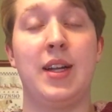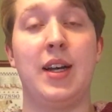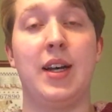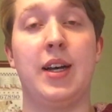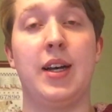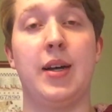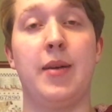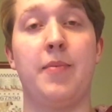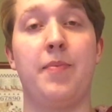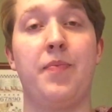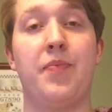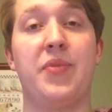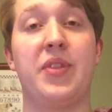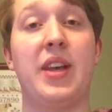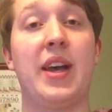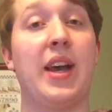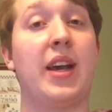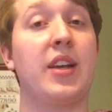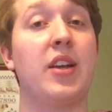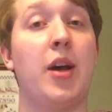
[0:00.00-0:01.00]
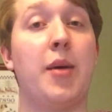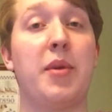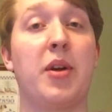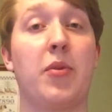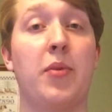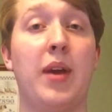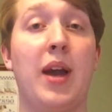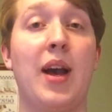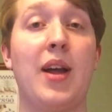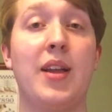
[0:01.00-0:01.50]
The
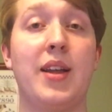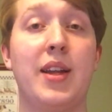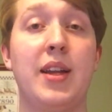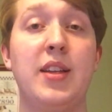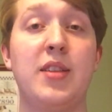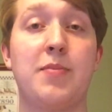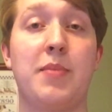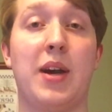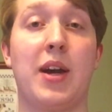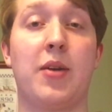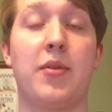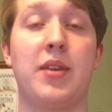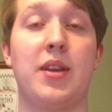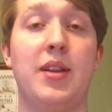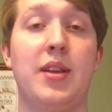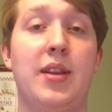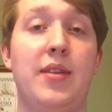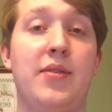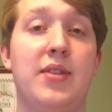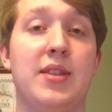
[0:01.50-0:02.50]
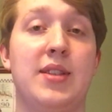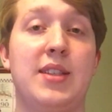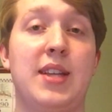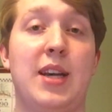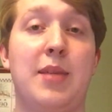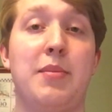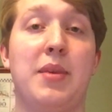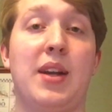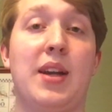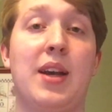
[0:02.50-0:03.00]
economic realities back where they live in
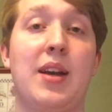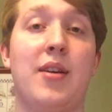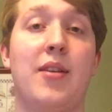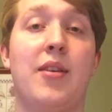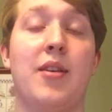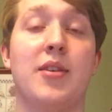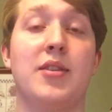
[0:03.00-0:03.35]
San Miguel